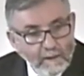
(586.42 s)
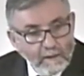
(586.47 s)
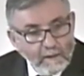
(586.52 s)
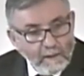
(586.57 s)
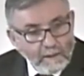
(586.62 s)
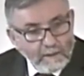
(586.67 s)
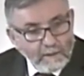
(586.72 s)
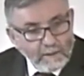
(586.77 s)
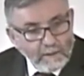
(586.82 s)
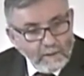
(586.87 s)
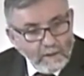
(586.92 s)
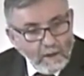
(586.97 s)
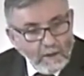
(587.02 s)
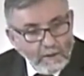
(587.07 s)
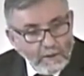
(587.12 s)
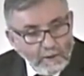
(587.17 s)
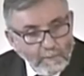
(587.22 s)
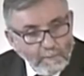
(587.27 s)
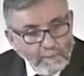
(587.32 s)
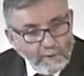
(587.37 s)
It's not
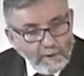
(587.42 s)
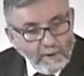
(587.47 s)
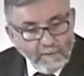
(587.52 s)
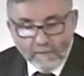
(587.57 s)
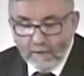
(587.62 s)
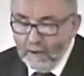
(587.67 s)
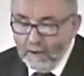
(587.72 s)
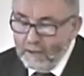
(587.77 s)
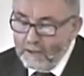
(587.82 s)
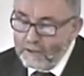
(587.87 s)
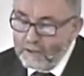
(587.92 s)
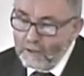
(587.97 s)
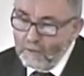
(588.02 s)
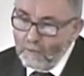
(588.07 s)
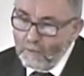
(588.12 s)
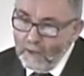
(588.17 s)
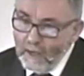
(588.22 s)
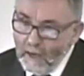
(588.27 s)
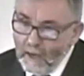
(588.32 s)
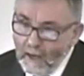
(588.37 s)
the privilege that
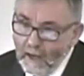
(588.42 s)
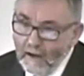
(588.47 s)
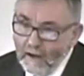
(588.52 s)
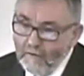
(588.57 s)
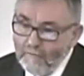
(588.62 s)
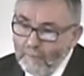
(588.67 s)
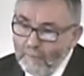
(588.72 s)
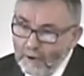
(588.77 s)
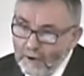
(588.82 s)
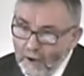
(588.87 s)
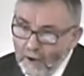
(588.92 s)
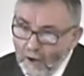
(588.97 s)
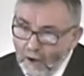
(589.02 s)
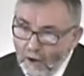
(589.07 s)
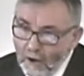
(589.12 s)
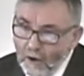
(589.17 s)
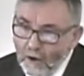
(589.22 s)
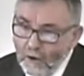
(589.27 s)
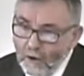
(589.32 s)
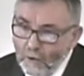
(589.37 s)
we have, but
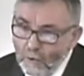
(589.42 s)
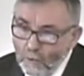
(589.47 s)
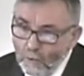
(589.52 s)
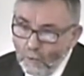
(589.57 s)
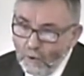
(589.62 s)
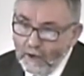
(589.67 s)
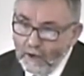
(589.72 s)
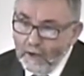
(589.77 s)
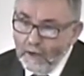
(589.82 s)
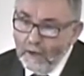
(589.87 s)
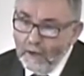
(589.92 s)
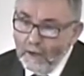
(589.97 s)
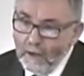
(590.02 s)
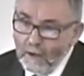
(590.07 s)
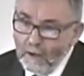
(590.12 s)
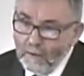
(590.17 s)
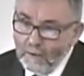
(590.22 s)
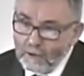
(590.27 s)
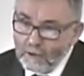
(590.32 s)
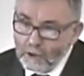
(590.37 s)
how we
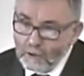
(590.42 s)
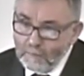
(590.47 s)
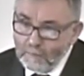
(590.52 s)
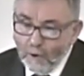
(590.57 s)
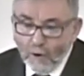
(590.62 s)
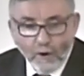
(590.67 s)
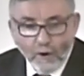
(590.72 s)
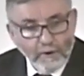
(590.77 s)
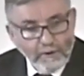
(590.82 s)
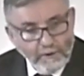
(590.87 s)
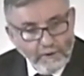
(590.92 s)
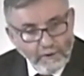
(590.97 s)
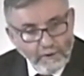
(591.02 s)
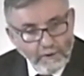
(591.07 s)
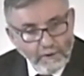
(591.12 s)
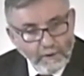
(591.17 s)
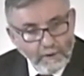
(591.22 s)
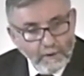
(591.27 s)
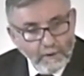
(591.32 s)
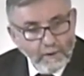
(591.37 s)
respond
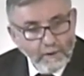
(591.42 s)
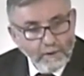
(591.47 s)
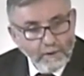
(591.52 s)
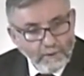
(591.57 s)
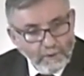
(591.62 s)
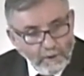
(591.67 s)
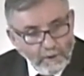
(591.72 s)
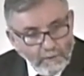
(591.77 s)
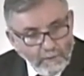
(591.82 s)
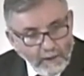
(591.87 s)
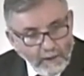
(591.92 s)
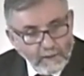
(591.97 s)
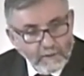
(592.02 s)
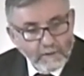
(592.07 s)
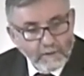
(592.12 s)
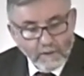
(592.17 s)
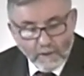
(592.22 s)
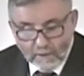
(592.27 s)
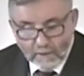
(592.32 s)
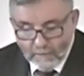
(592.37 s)
to the
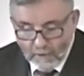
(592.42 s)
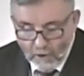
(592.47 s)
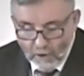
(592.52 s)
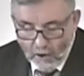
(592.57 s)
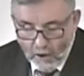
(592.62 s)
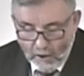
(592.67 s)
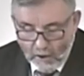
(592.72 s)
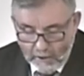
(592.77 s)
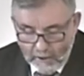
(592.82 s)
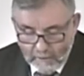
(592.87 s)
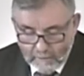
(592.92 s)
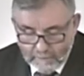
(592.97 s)
grace of God.